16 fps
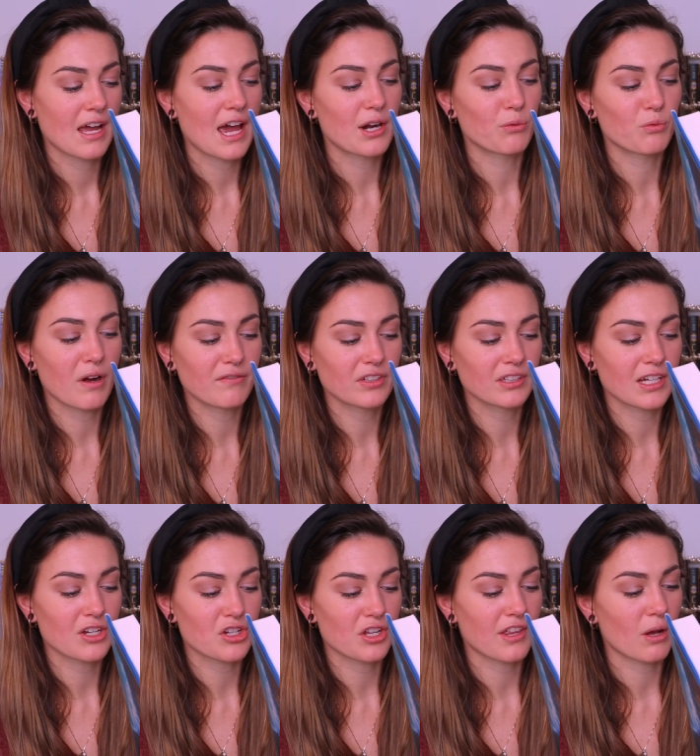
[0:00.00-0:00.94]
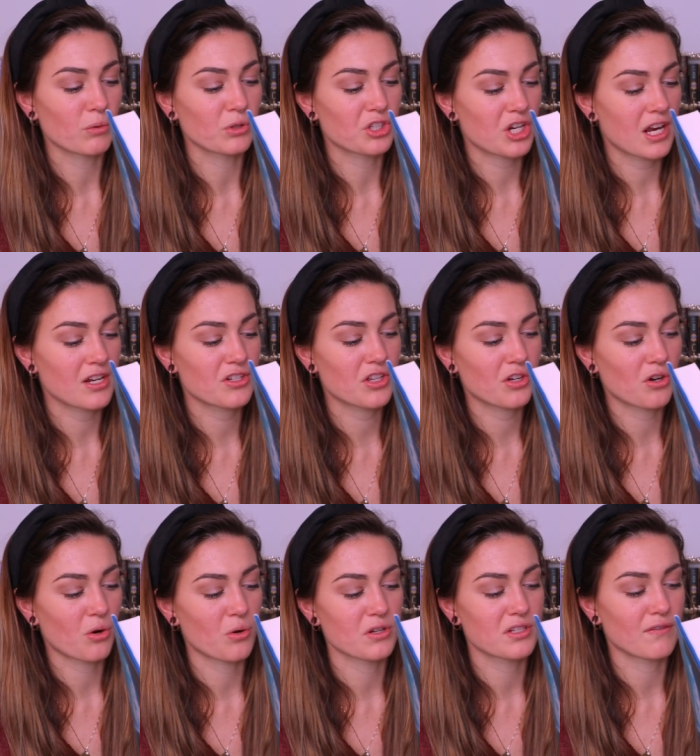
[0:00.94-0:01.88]
and a revelation that will change the
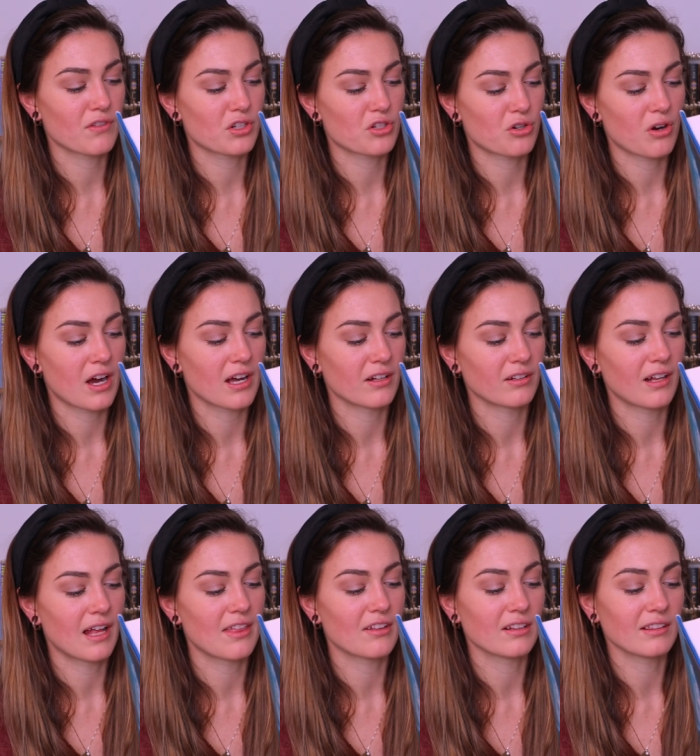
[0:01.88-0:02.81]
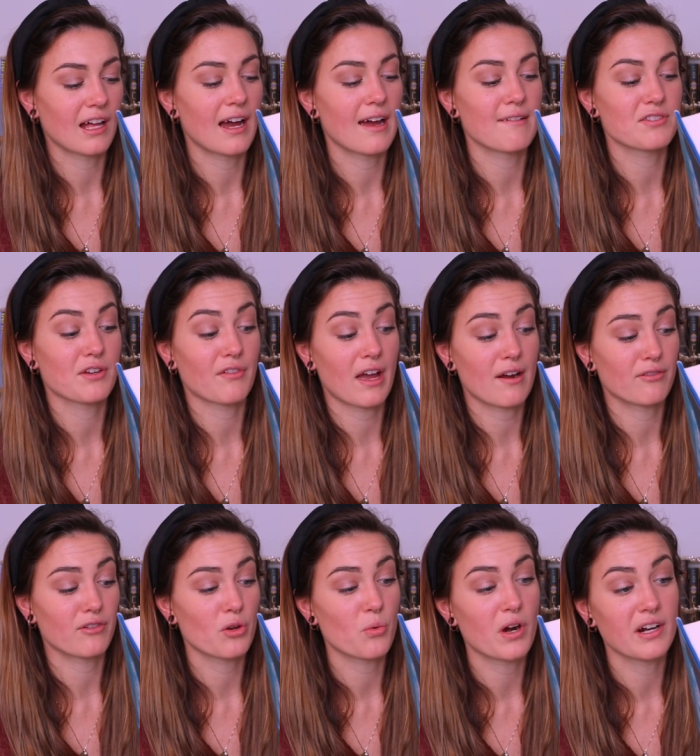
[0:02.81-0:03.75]
course of the trial and the lives of
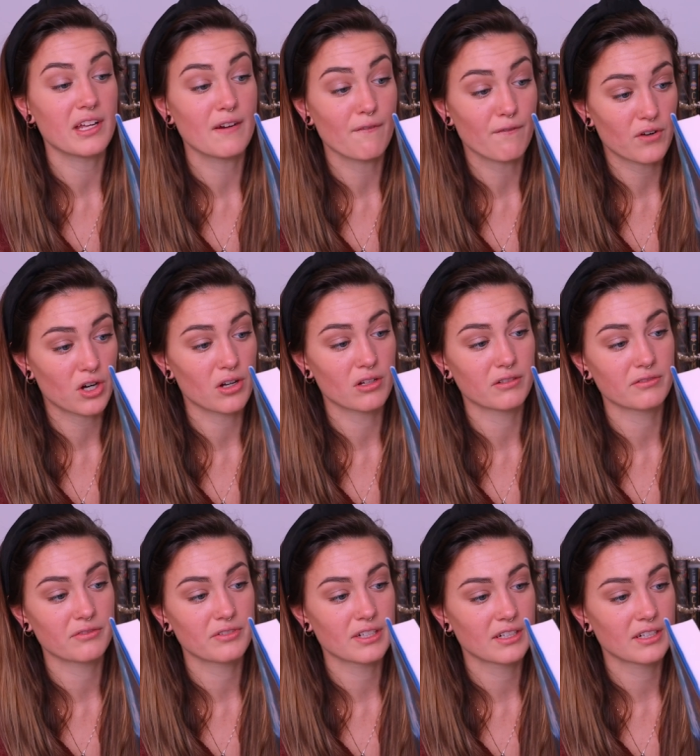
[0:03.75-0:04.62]
everyone involved.